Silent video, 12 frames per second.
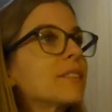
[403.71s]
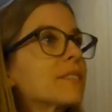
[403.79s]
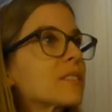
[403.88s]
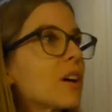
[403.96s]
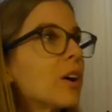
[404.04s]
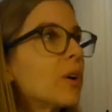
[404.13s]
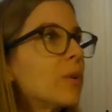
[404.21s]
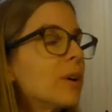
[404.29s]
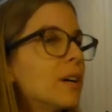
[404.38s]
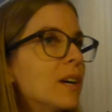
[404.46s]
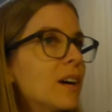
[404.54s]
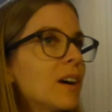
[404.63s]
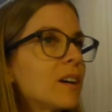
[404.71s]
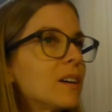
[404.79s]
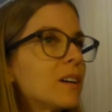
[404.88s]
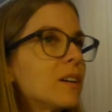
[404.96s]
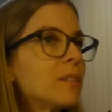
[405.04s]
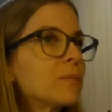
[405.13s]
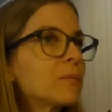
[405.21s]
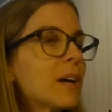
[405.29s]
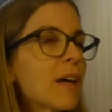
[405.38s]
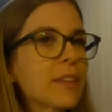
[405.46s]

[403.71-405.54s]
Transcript: So I